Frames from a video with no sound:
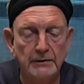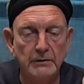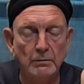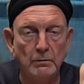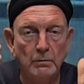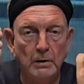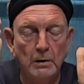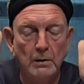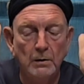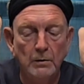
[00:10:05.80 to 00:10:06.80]
you can
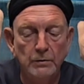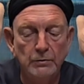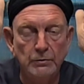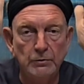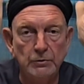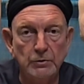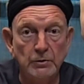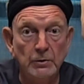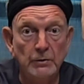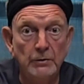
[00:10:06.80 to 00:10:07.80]

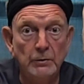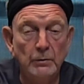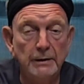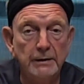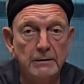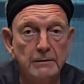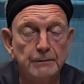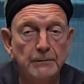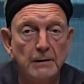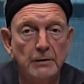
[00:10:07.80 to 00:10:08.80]
turn the wheel.
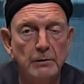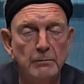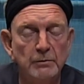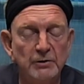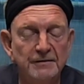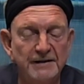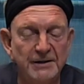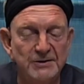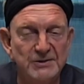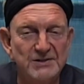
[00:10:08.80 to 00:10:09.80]
You're moving
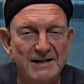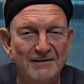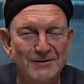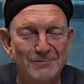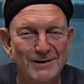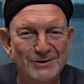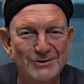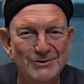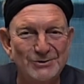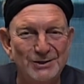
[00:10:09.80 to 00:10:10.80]
those 7
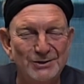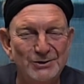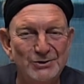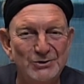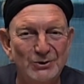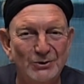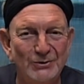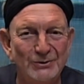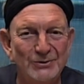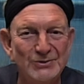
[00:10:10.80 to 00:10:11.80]
muscles in your
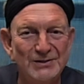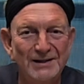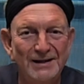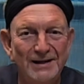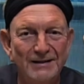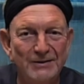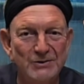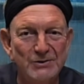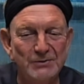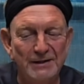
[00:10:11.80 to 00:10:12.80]
shoulders. You're
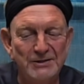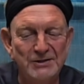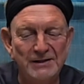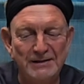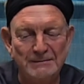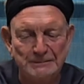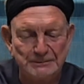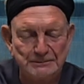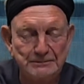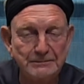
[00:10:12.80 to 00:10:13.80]
stretching
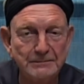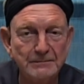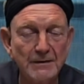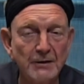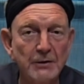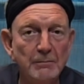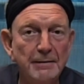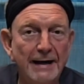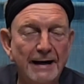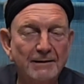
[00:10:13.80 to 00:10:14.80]
your
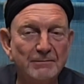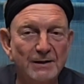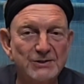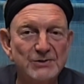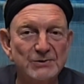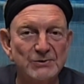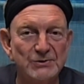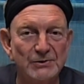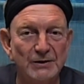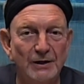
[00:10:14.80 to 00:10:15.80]
back
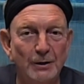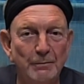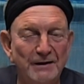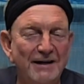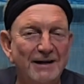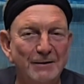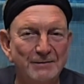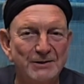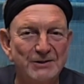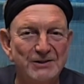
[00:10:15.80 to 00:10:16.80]
muscles. You're opening up
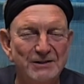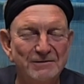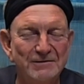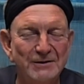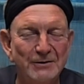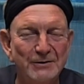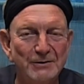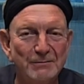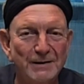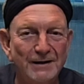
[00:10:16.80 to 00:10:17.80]
the chi flow in your
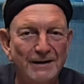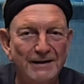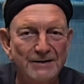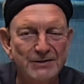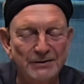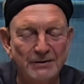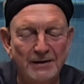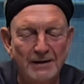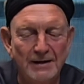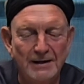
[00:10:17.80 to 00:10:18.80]
body. So
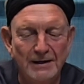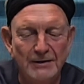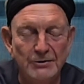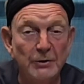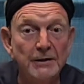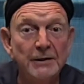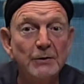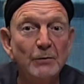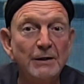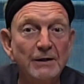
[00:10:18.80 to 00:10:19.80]
turning the
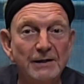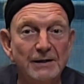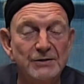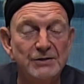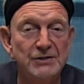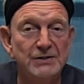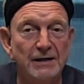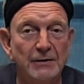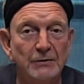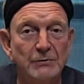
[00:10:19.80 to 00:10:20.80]
wheel is just
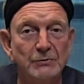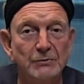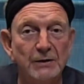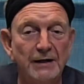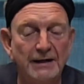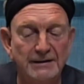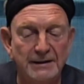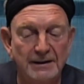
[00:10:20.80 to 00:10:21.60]
a great